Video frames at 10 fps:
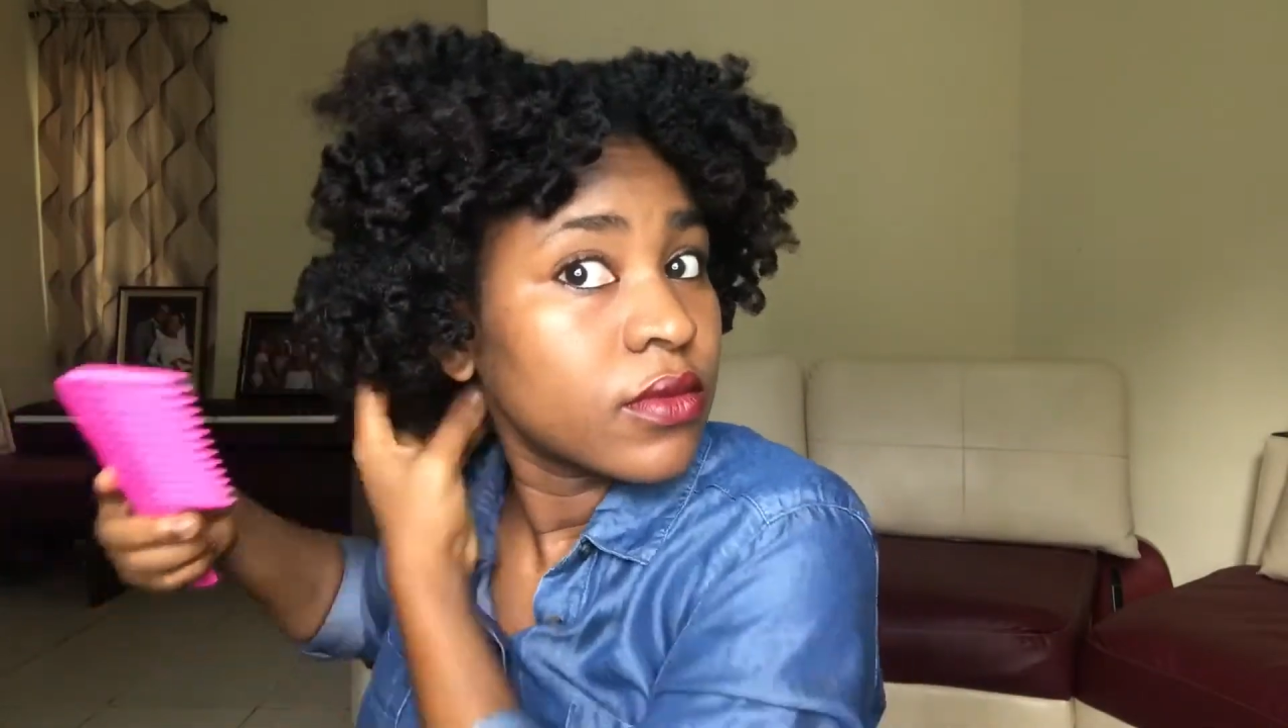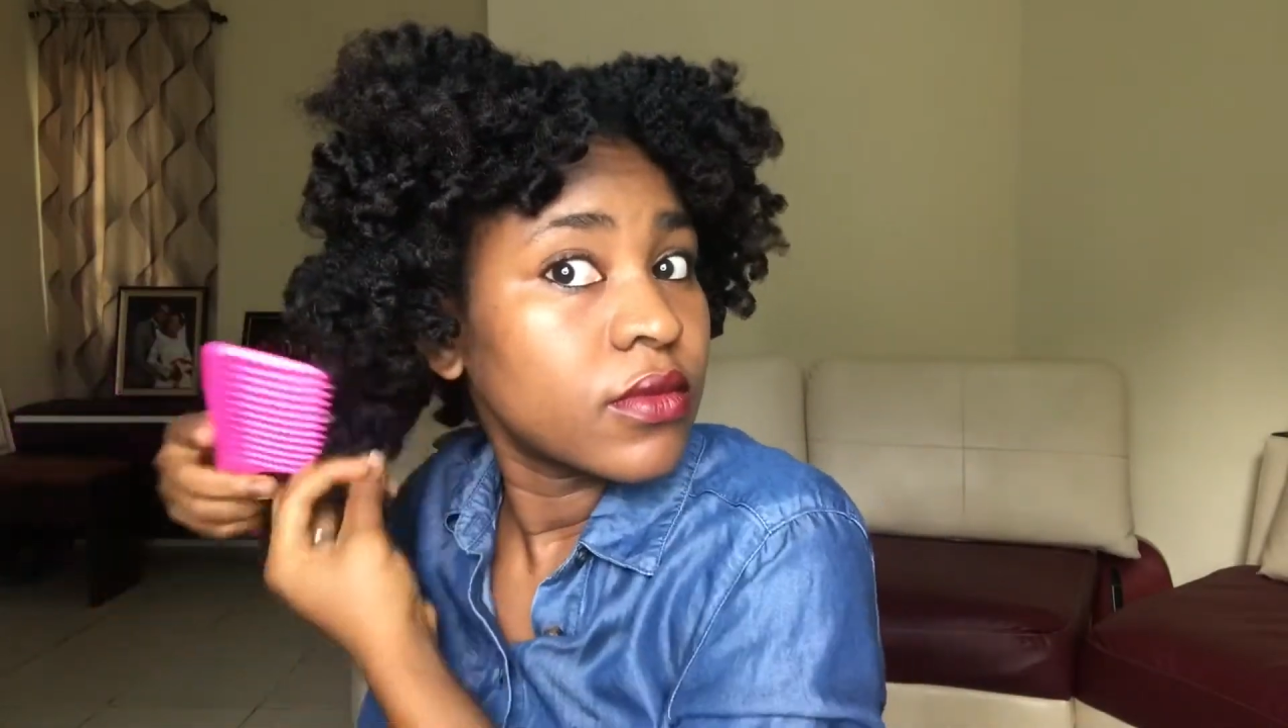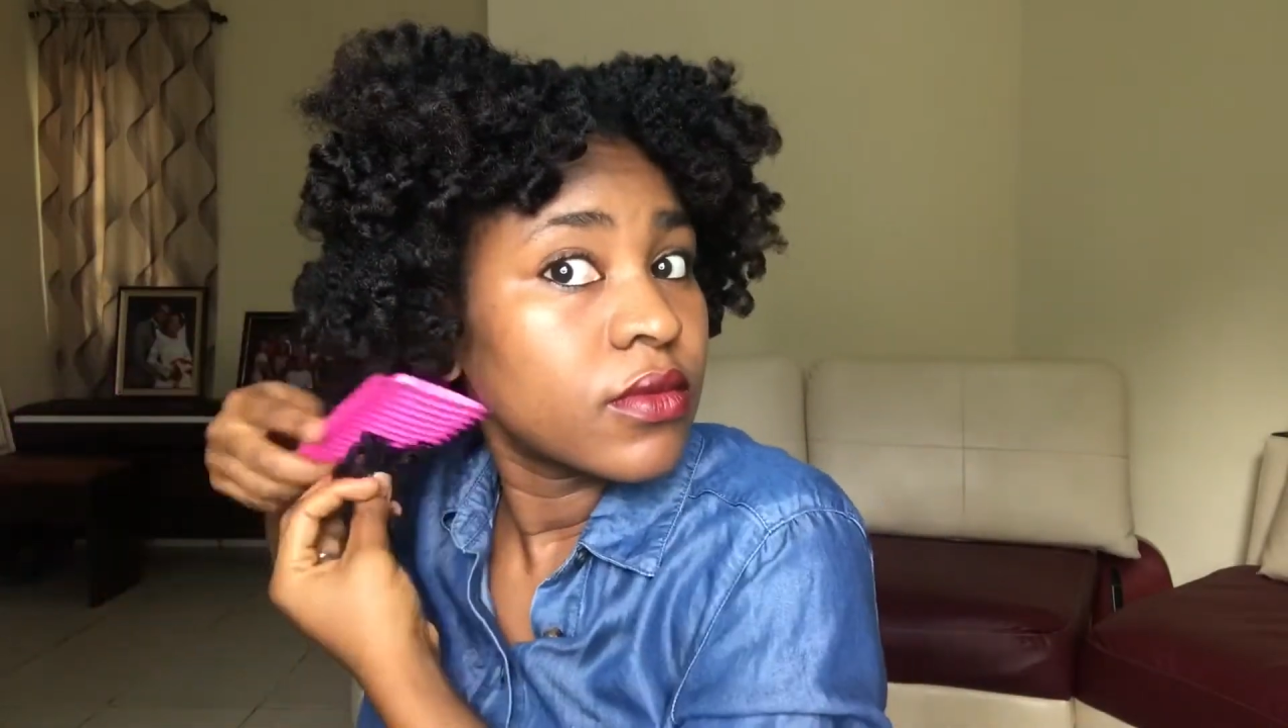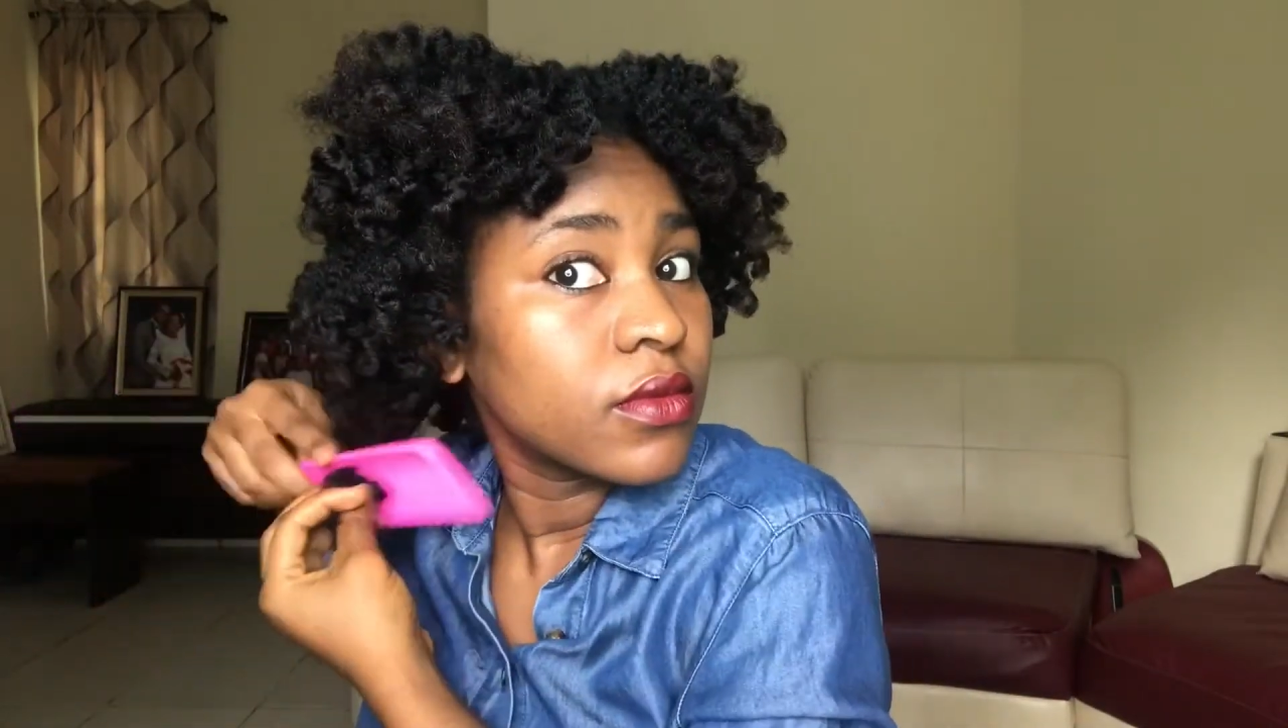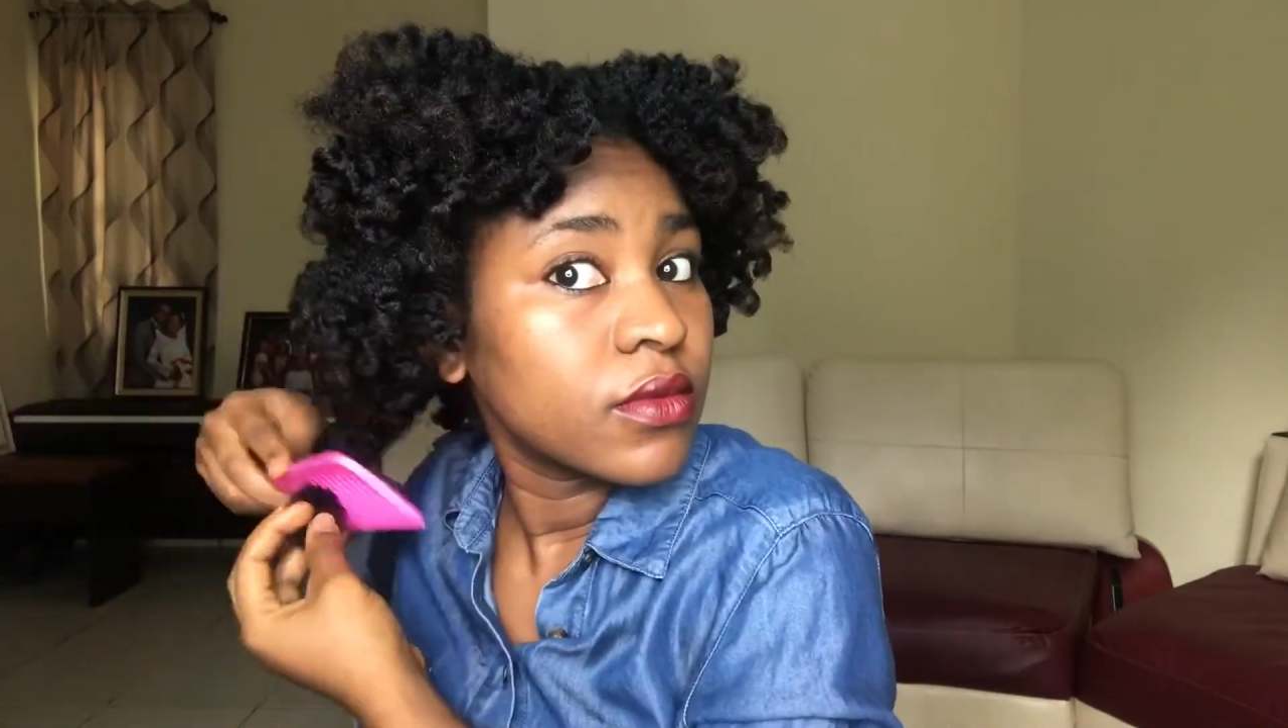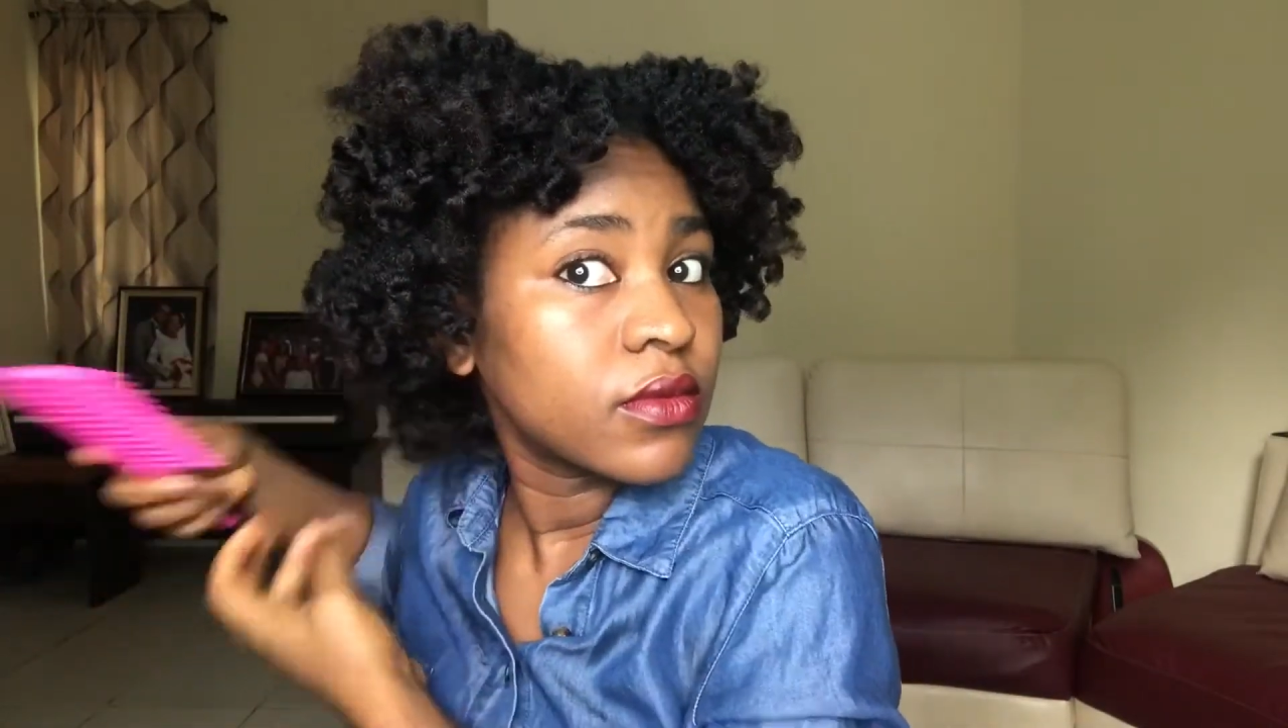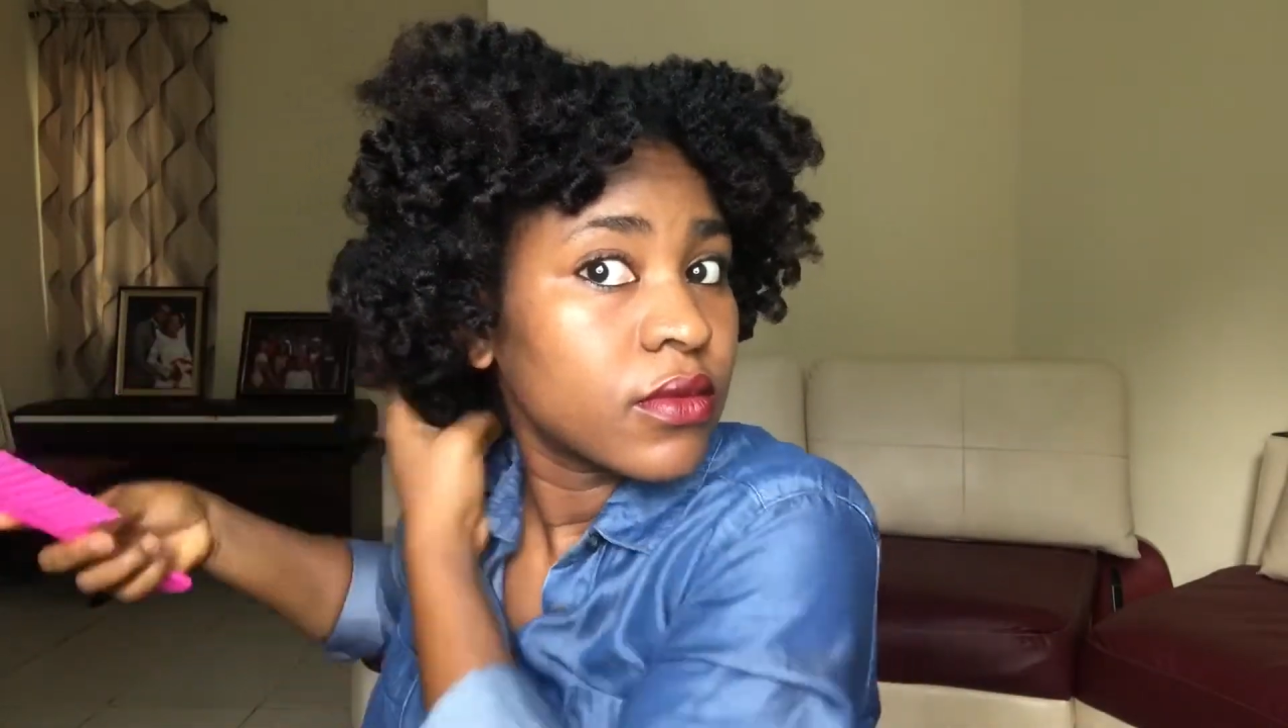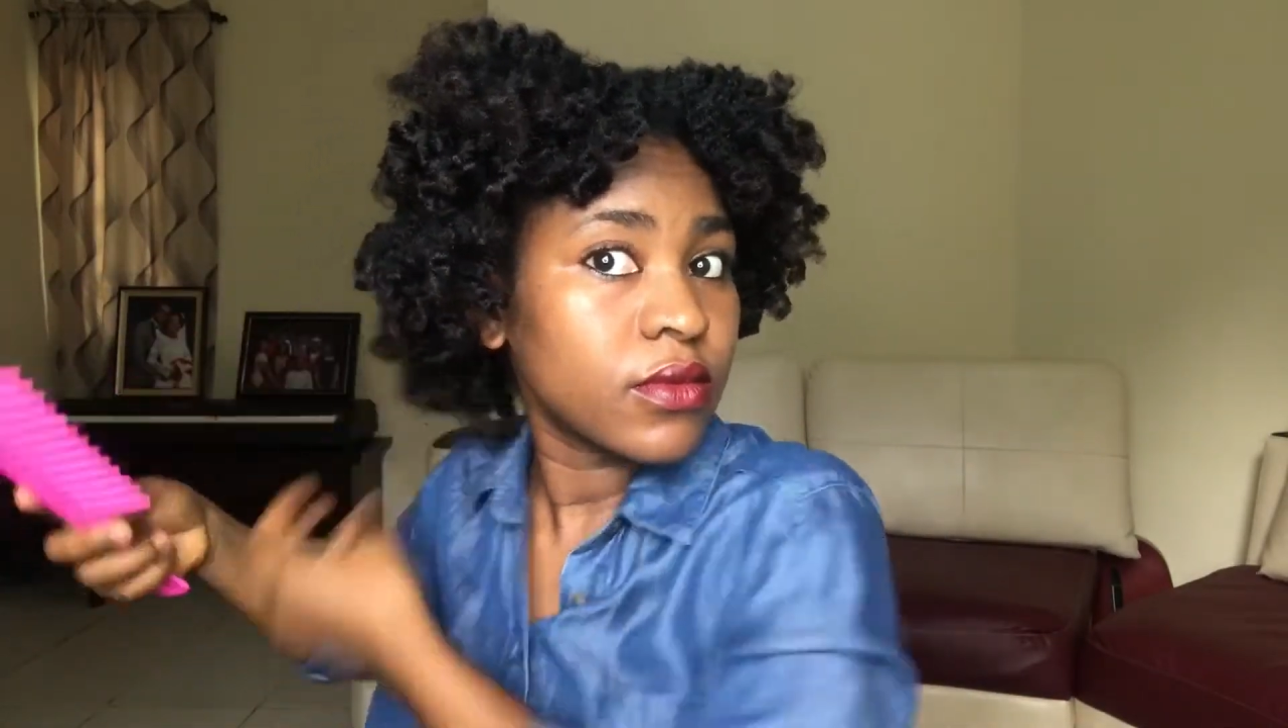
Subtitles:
curls